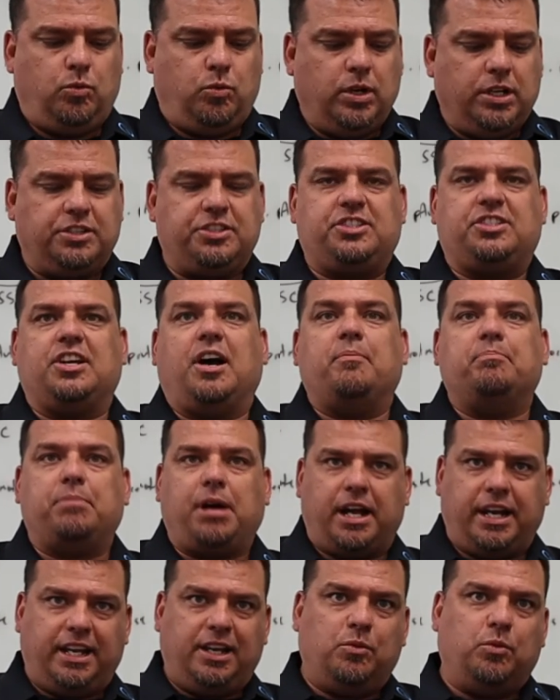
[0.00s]
will
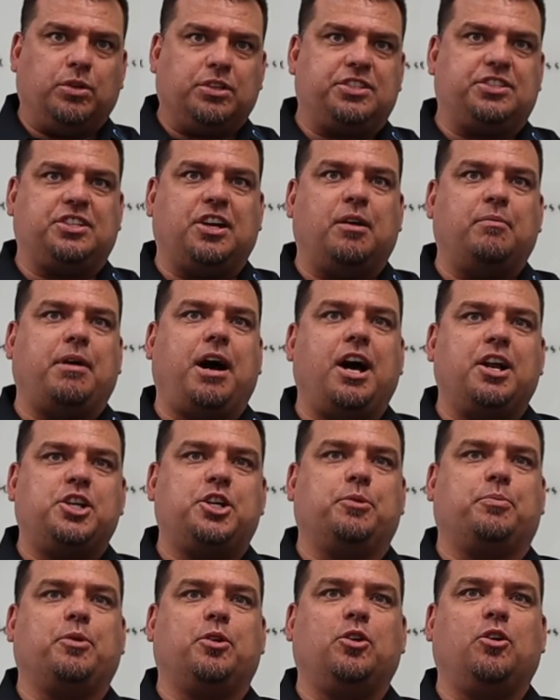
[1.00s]
somebody, will some
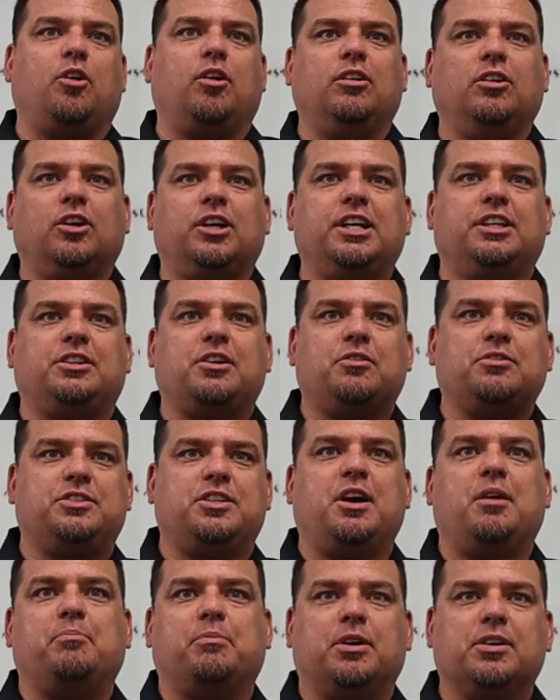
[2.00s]
entrepreneur look at those
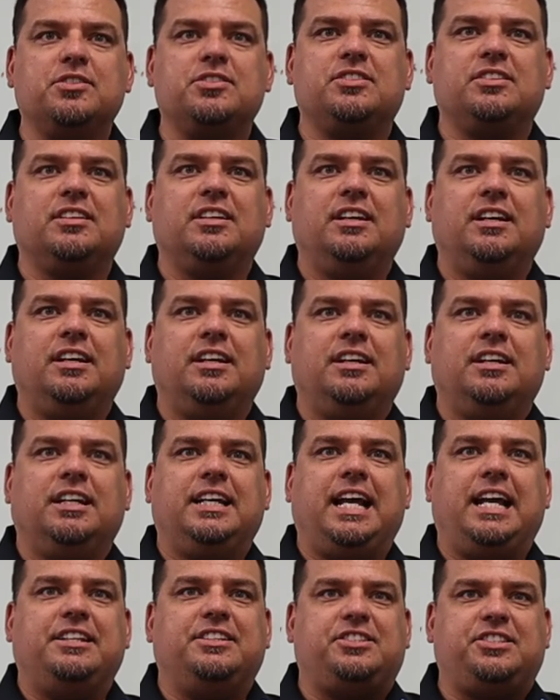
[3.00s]
numbers
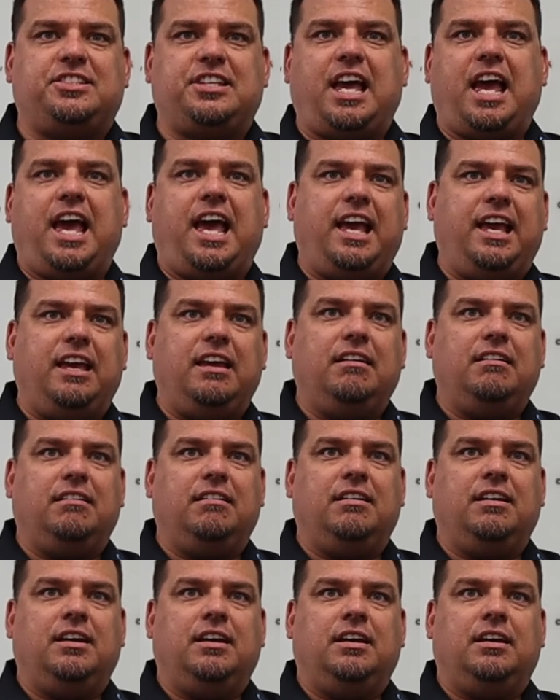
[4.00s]
and say
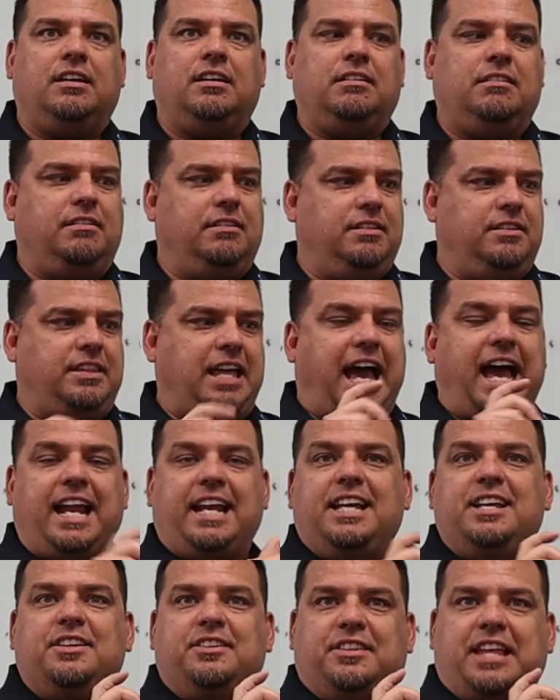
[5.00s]

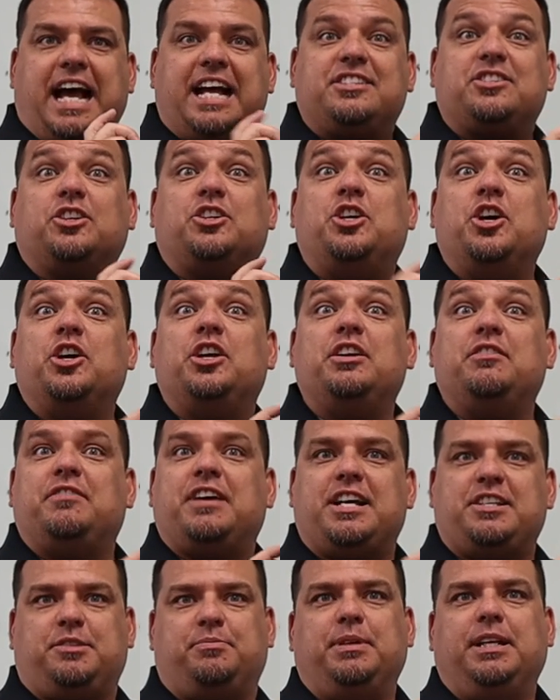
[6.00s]
that is, that's a good
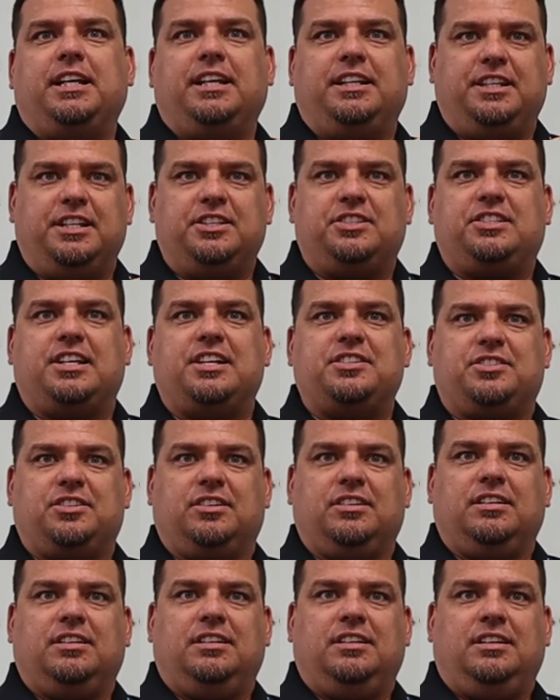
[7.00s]
investment in this
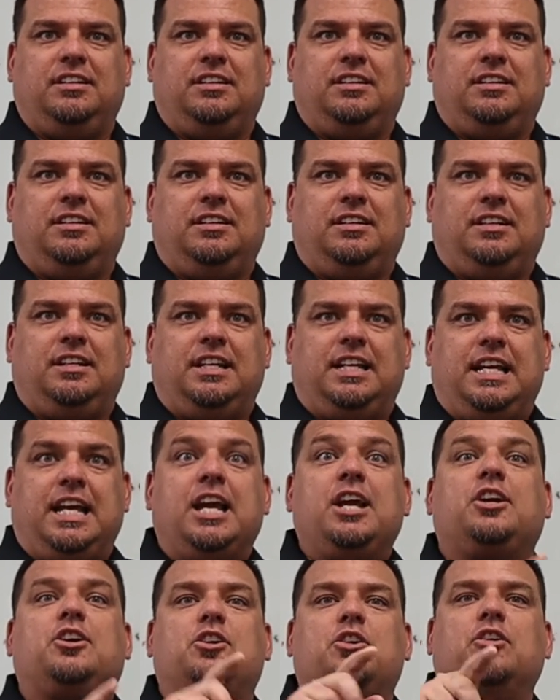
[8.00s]
sensor?
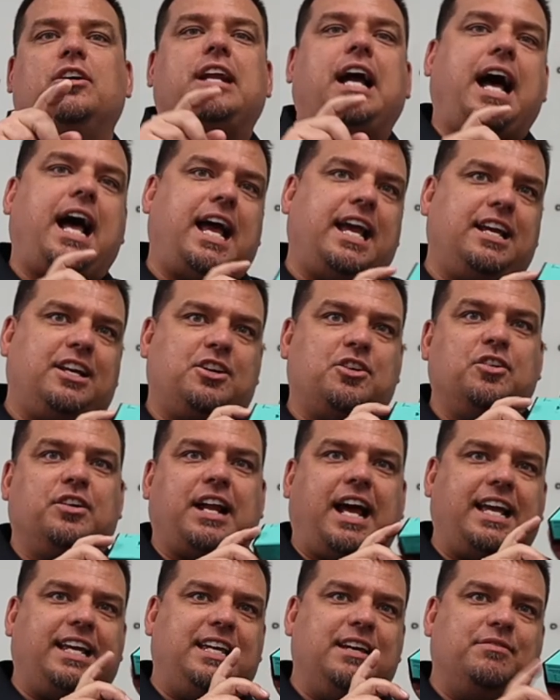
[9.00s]
Could I, could
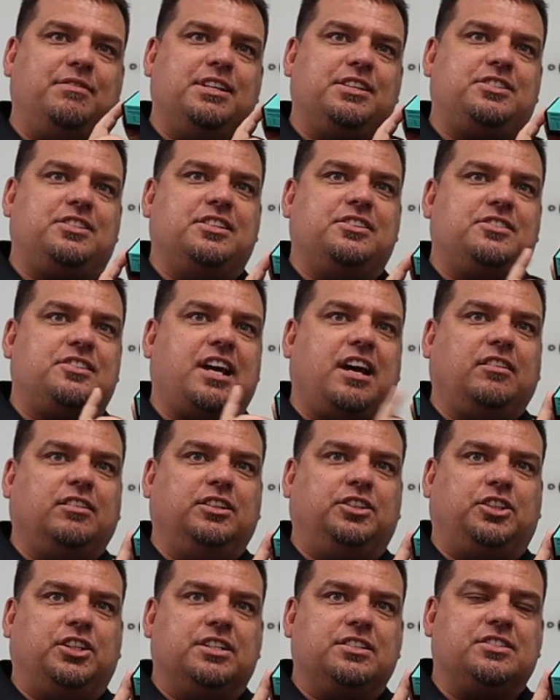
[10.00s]
I give this
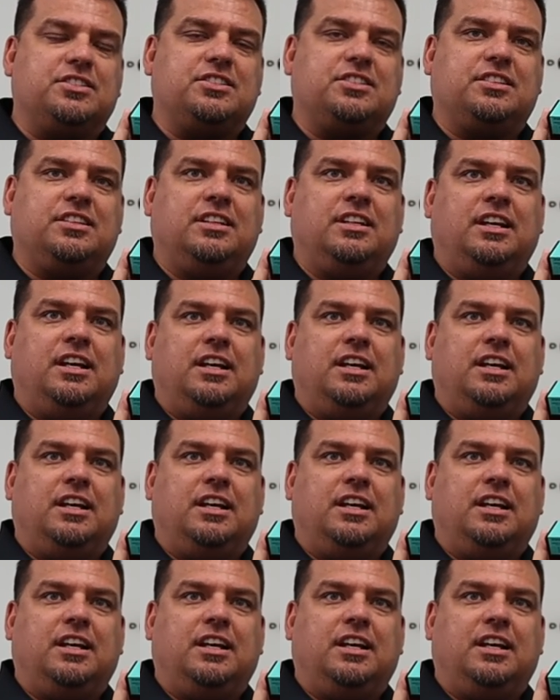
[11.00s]
intelligence,